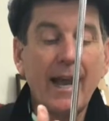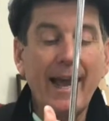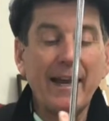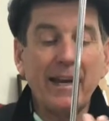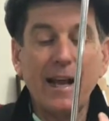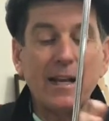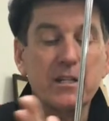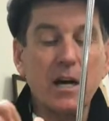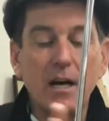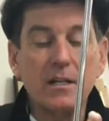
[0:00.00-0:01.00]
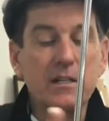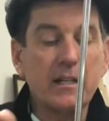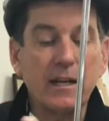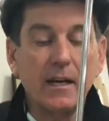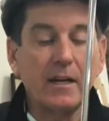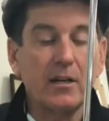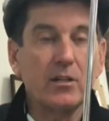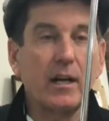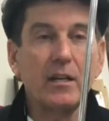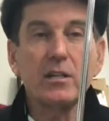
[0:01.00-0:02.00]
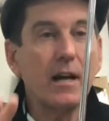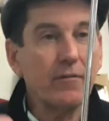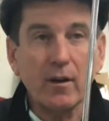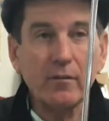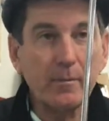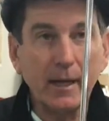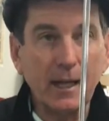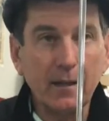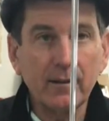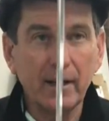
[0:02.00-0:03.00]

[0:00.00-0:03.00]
and it has onset on each side. It's not for everybody.